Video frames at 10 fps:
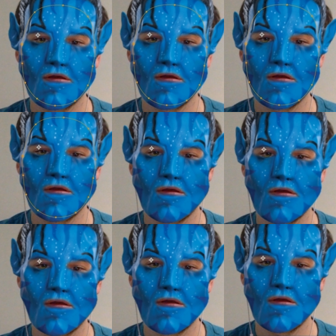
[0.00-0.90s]

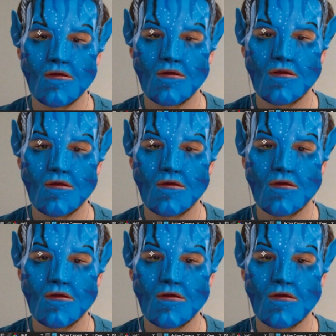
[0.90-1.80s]

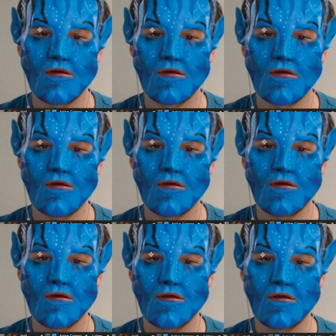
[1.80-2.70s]

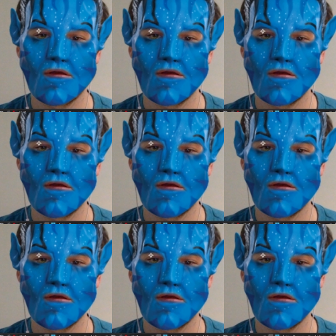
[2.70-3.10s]
No one is speaking in this clip.